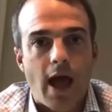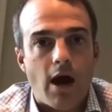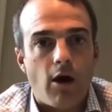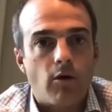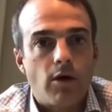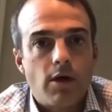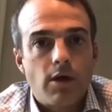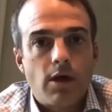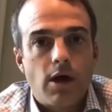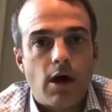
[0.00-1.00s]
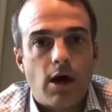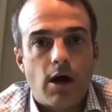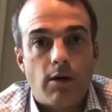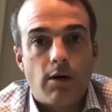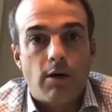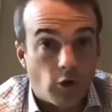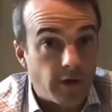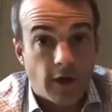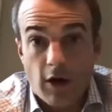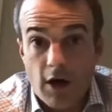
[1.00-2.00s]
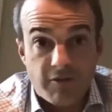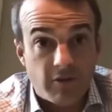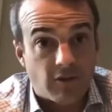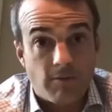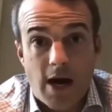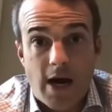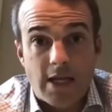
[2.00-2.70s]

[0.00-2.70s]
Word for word: how uh, brilliant an offensive